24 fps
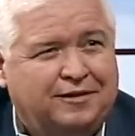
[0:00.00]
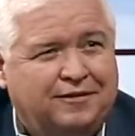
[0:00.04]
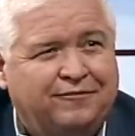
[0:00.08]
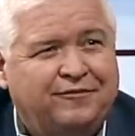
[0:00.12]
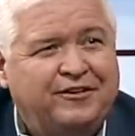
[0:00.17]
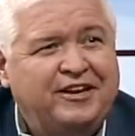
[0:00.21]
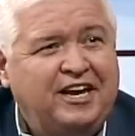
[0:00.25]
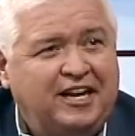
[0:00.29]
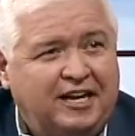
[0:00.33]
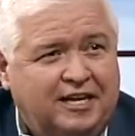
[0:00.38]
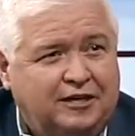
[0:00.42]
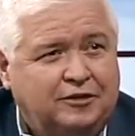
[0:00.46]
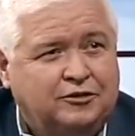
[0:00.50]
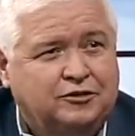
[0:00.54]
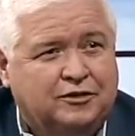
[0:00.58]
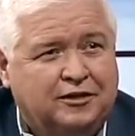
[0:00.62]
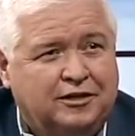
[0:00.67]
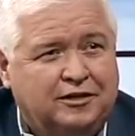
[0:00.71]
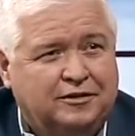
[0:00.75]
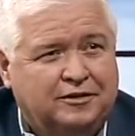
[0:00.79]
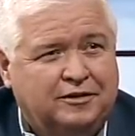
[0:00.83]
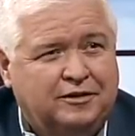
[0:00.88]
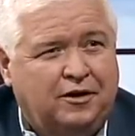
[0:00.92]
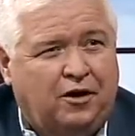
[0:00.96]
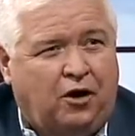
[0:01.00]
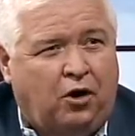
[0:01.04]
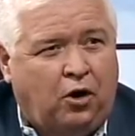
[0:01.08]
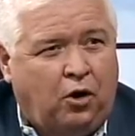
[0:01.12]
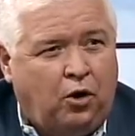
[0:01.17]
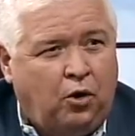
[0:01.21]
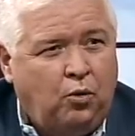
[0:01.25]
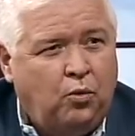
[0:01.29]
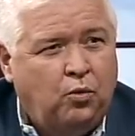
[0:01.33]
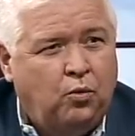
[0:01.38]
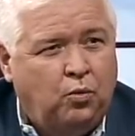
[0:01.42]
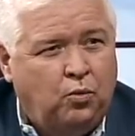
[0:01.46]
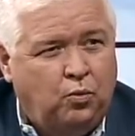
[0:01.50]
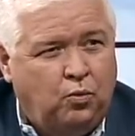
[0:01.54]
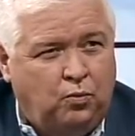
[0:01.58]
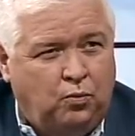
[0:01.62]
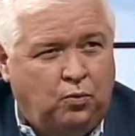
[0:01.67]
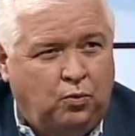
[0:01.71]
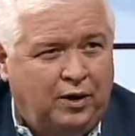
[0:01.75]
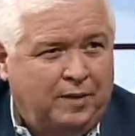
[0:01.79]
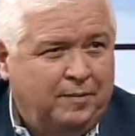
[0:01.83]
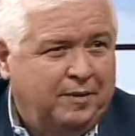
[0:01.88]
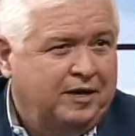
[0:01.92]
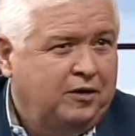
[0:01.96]
feelings that all
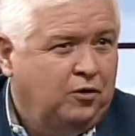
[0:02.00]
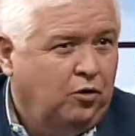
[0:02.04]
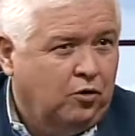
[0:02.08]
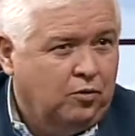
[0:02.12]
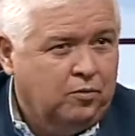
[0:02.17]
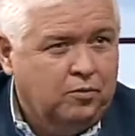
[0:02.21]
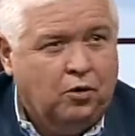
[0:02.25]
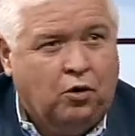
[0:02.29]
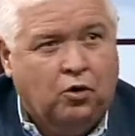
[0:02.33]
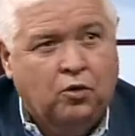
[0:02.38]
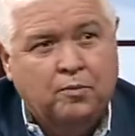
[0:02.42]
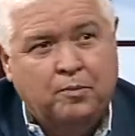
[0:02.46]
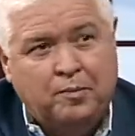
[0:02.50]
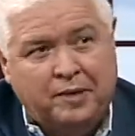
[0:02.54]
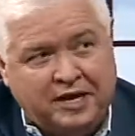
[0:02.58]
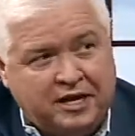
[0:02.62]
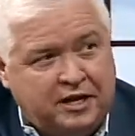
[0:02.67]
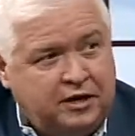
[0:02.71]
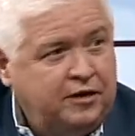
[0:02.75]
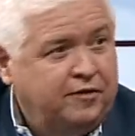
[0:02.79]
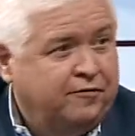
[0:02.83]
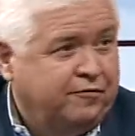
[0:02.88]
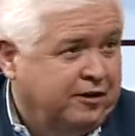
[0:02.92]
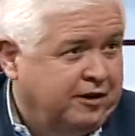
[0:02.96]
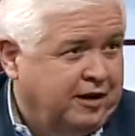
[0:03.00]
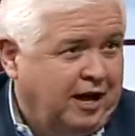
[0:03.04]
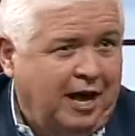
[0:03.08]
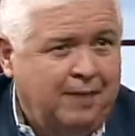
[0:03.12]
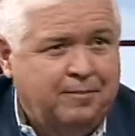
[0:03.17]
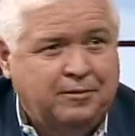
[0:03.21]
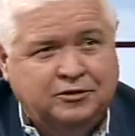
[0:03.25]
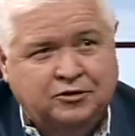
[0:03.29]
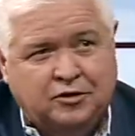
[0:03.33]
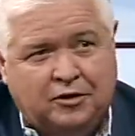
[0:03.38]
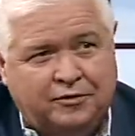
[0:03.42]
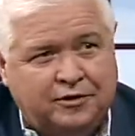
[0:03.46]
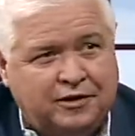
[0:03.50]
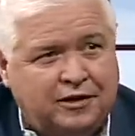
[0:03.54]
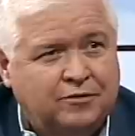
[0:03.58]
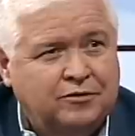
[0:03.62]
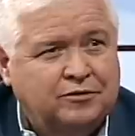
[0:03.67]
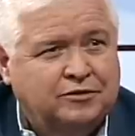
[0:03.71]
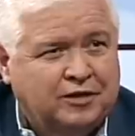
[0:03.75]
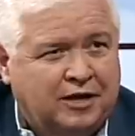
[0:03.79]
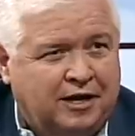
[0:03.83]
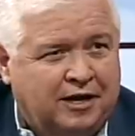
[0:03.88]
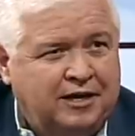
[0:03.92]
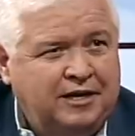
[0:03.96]
women or men, if it happens on the
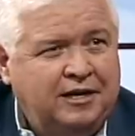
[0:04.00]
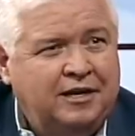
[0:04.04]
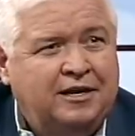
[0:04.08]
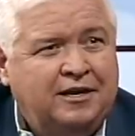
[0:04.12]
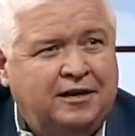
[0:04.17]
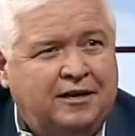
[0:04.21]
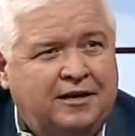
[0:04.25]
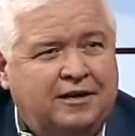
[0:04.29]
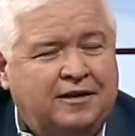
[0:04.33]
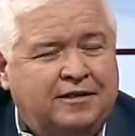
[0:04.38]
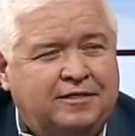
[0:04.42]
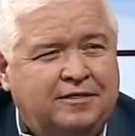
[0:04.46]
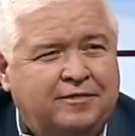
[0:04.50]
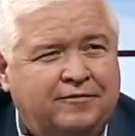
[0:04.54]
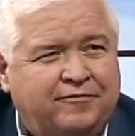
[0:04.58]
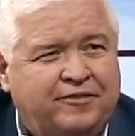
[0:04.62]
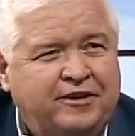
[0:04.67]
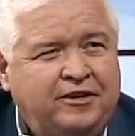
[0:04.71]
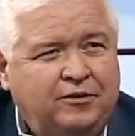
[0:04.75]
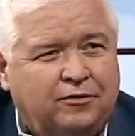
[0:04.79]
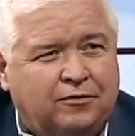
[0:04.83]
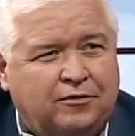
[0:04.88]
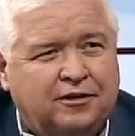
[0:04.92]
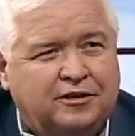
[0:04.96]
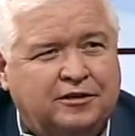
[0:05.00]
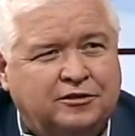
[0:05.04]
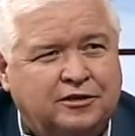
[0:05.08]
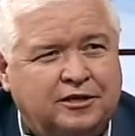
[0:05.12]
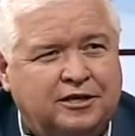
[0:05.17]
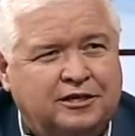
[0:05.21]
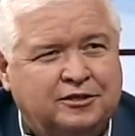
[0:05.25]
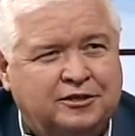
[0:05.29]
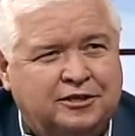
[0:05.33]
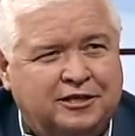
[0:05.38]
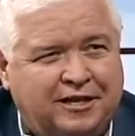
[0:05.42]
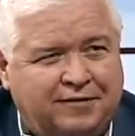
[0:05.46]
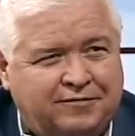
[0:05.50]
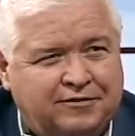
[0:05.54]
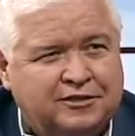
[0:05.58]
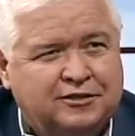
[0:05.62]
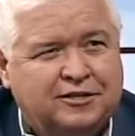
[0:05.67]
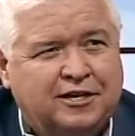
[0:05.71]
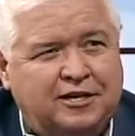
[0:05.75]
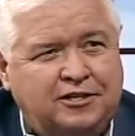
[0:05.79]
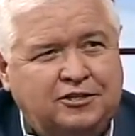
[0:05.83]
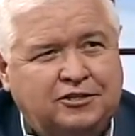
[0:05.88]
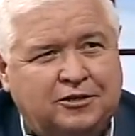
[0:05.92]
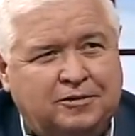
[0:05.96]
other side, feel is
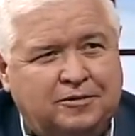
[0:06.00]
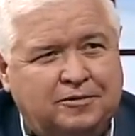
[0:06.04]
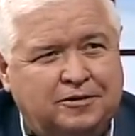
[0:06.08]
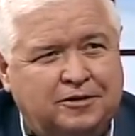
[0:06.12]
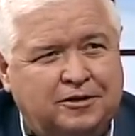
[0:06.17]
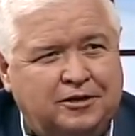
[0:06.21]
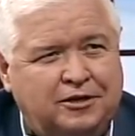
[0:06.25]
devastation.